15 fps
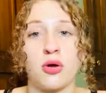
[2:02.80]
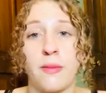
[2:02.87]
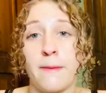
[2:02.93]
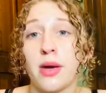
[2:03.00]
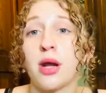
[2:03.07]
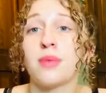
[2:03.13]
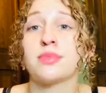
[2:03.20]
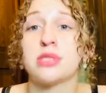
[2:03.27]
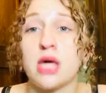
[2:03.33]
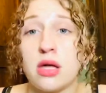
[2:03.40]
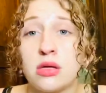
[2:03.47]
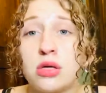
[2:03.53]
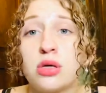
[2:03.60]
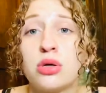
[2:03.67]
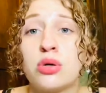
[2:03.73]
But I'm
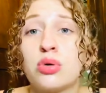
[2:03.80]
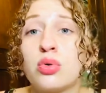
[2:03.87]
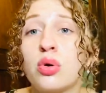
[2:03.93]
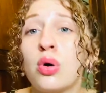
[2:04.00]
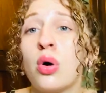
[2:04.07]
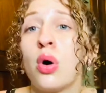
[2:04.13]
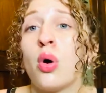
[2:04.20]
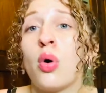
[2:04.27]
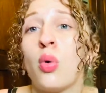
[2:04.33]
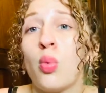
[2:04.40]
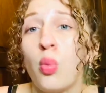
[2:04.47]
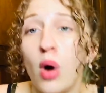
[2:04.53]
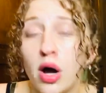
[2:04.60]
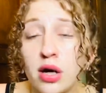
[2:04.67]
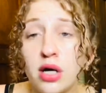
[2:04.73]
telling you,
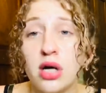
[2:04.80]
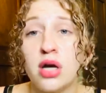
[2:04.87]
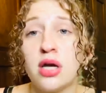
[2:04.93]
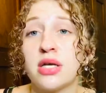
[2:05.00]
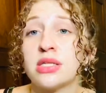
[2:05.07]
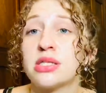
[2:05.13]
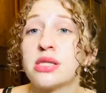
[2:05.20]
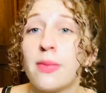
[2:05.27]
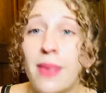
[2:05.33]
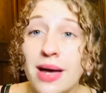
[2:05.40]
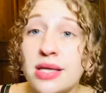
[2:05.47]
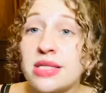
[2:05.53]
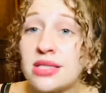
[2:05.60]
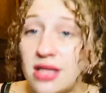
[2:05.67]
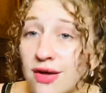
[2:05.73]
water is the best
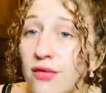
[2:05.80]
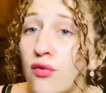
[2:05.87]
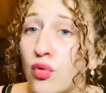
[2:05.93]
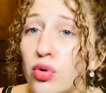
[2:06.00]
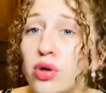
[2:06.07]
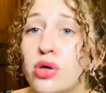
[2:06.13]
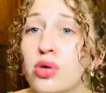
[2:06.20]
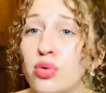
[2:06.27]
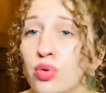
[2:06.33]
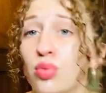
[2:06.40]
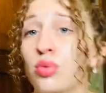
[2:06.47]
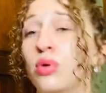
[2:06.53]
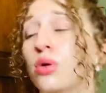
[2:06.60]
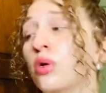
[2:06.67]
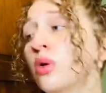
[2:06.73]
thing for you.
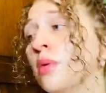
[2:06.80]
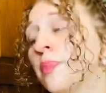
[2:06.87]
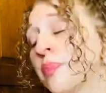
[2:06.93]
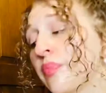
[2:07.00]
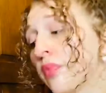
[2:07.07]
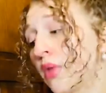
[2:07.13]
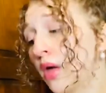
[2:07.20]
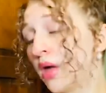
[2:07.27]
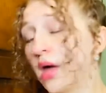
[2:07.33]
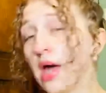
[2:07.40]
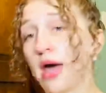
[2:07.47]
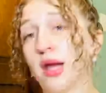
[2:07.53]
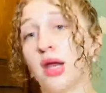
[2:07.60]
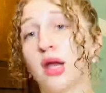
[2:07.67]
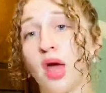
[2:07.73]
And
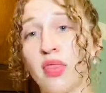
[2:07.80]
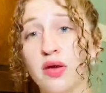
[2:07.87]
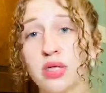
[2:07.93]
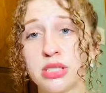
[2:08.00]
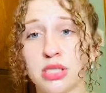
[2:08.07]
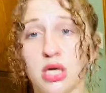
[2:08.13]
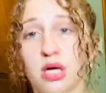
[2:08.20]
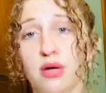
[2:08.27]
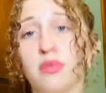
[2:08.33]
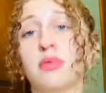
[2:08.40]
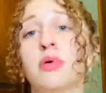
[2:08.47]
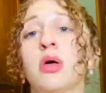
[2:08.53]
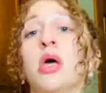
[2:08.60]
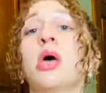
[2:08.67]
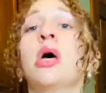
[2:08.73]
another tip
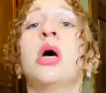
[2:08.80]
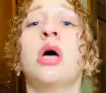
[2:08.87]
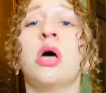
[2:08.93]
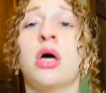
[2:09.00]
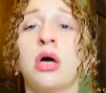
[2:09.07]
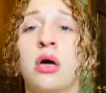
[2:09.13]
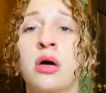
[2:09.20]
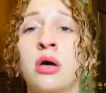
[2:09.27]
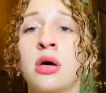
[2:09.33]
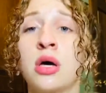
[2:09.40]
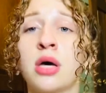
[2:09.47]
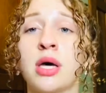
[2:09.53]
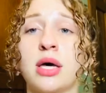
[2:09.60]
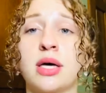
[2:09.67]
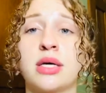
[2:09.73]

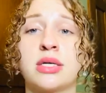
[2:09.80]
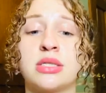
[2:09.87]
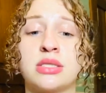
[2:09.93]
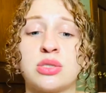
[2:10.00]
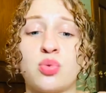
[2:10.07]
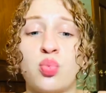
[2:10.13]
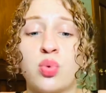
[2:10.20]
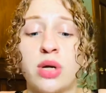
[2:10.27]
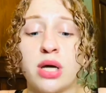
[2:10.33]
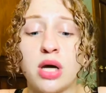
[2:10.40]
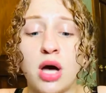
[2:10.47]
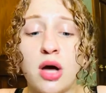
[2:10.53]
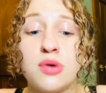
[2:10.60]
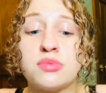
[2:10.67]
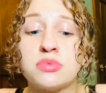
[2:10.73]
is, when it
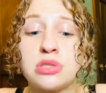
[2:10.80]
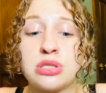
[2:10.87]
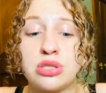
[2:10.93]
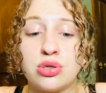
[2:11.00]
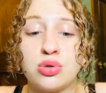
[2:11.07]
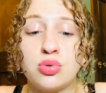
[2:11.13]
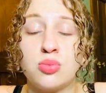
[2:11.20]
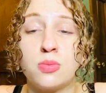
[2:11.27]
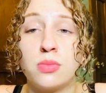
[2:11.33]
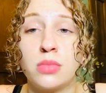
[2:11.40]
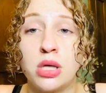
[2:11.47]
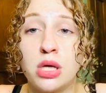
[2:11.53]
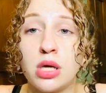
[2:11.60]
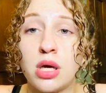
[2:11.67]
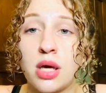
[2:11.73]
comes to
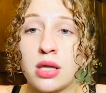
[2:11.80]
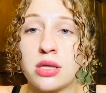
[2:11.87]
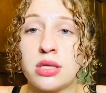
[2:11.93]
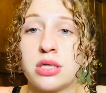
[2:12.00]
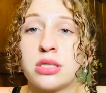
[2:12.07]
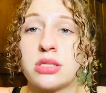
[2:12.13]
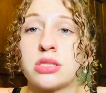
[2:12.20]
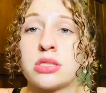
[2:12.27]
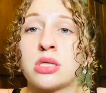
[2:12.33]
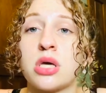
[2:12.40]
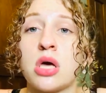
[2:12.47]
me at least,